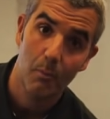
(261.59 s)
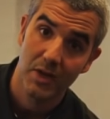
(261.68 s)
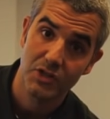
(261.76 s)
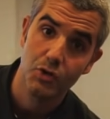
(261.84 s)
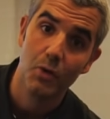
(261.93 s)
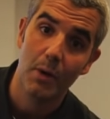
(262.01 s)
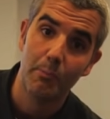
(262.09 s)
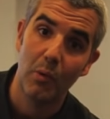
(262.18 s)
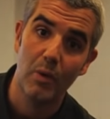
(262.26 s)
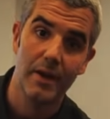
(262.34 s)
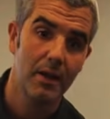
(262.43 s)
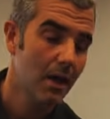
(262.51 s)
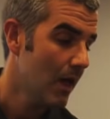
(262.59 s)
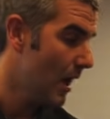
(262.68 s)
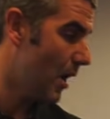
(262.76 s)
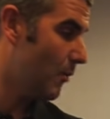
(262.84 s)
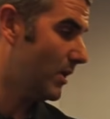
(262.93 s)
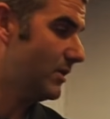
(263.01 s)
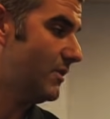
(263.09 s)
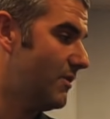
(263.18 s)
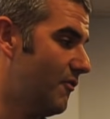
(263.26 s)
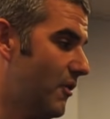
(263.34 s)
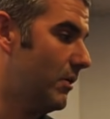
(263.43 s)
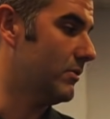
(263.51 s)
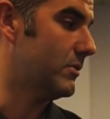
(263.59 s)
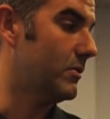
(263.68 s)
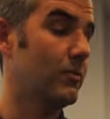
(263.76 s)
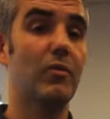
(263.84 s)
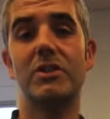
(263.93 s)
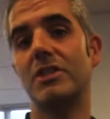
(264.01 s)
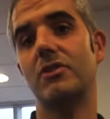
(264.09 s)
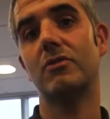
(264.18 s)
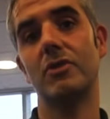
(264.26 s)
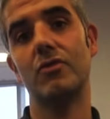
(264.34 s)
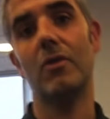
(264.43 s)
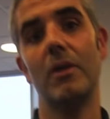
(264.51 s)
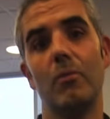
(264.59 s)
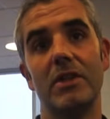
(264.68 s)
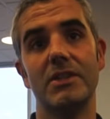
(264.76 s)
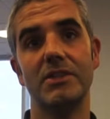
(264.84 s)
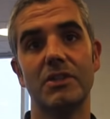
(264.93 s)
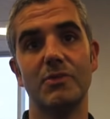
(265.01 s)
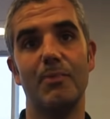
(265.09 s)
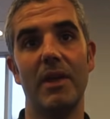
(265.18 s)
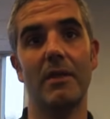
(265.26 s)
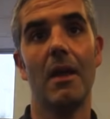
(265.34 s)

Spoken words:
much you are pulling, and one in the front, which is controlling what is the speed.